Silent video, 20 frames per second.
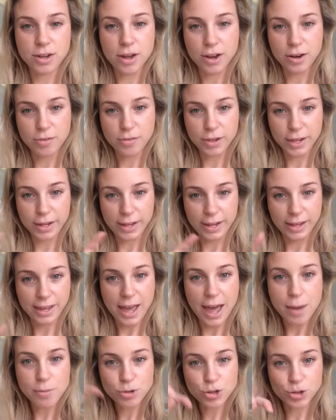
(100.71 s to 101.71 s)
kind of like a
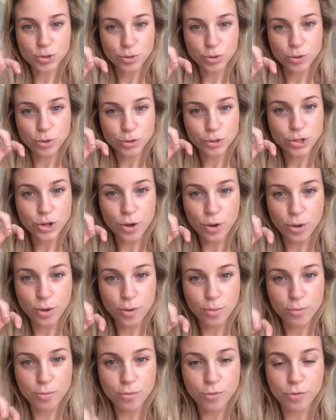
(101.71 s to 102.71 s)
catch-all
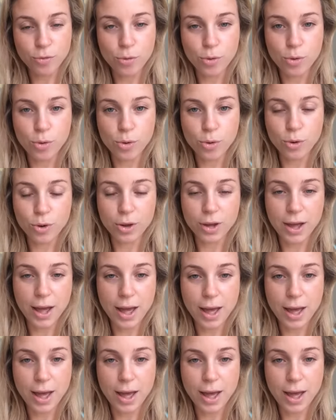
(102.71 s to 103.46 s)
term for